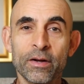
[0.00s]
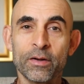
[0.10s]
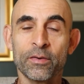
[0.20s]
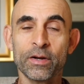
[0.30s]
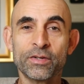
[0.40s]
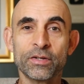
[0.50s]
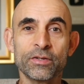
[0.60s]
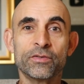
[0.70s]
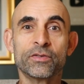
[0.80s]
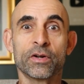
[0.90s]

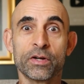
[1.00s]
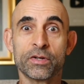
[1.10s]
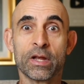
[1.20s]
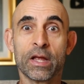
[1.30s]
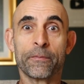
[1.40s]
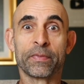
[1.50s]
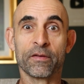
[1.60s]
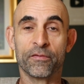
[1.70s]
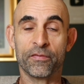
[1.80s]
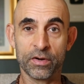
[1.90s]
Christian church
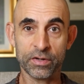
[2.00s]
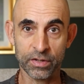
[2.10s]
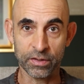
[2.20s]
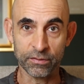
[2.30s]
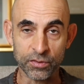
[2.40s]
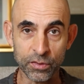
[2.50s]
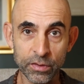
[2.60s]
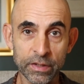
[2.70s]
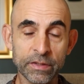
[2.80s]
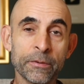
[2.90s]
version of
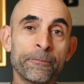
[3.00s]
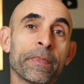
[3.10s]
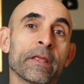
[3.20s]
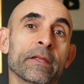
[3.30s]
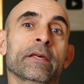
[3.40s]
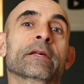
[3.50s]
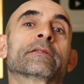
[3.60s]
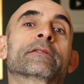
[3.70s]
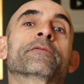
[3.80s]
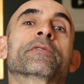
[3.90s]
Judas,
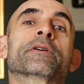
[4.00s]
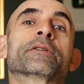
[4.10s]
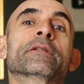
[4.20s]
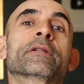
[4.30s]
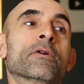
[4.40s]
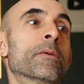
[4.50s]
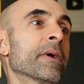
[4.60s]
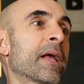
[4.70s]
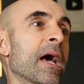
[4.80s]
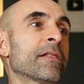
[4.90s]
that's the version of the
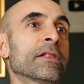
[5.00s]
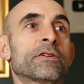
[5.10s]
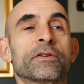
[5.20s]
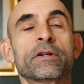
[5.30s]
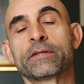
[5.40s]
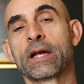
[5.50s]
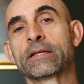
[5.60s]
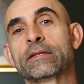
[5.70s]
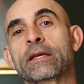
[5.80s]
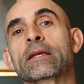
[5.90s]
Roman Catholic Church.
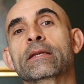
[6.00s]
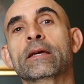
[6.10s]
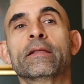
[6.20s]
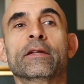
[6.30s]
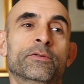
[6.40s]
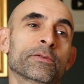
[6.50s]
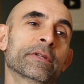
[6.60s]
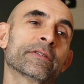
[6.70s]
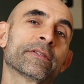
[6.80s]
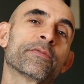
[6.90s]
That's the idea that
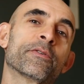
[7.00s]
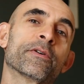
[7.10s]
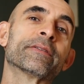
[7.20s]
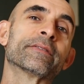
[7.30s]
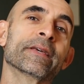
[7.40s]
Judas, of course,